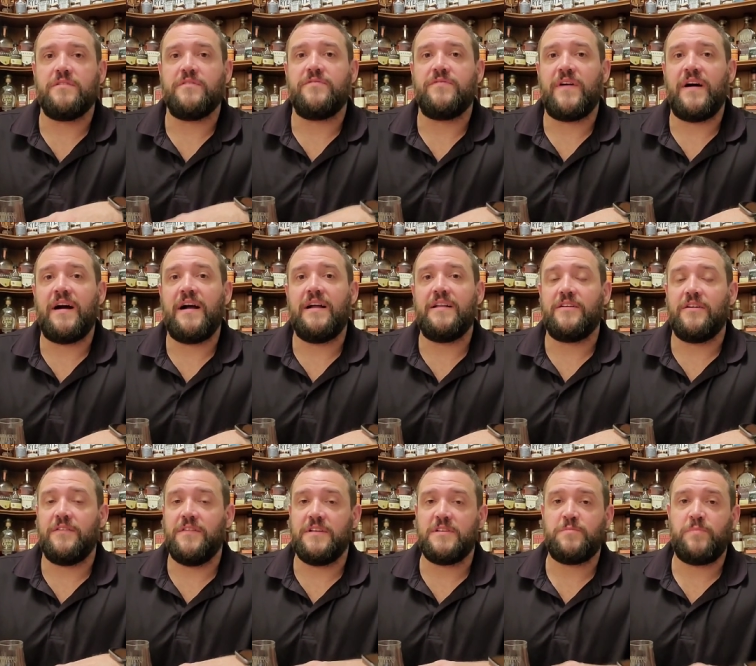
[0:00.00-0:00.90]
defined
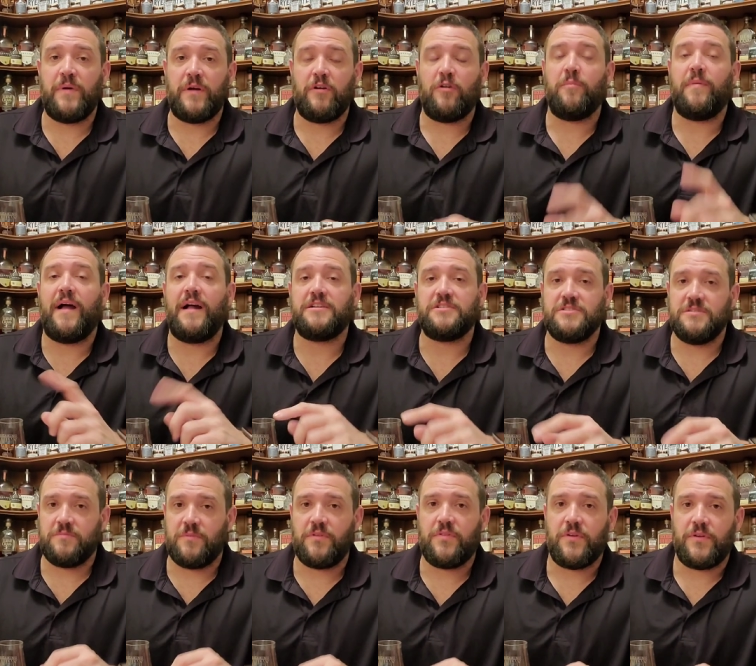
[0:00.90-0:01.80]
on this barrel batch
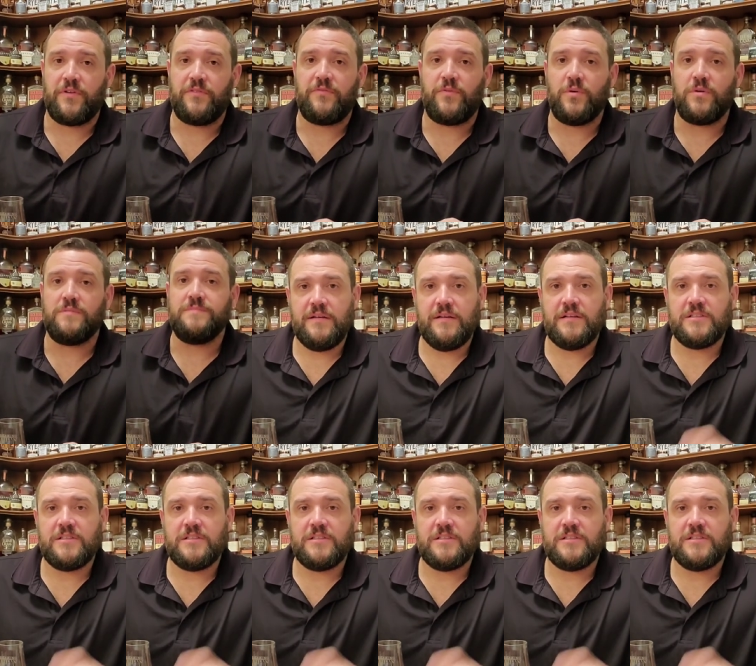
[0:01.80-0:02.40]
number thirty-four.